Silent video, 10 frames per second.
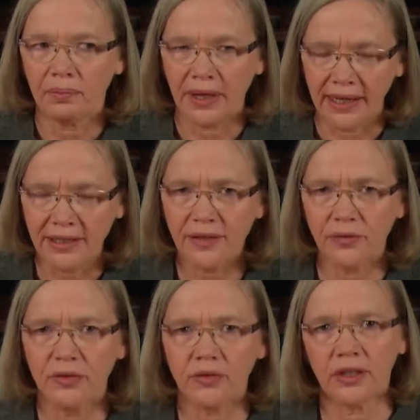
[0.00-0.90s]
But
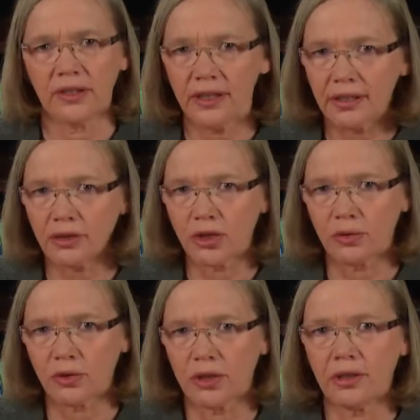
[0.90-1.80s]
if you've got little
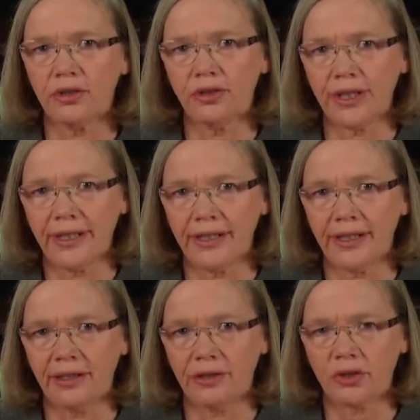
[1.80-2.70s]
children, you're
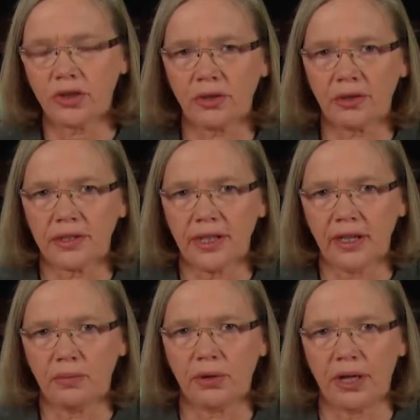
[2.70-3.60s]
clearly going to start
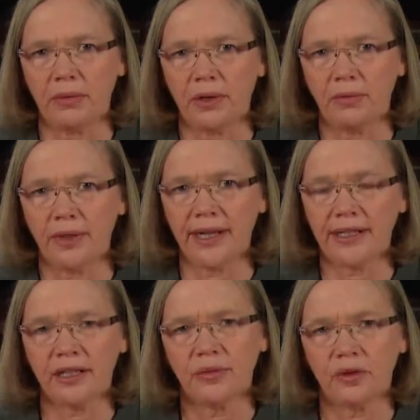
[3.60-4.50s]
at primer,
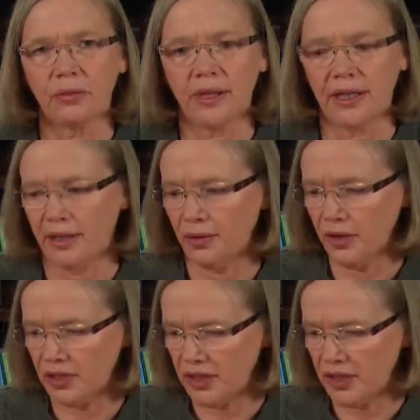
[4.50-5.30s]
right at the very beginning. You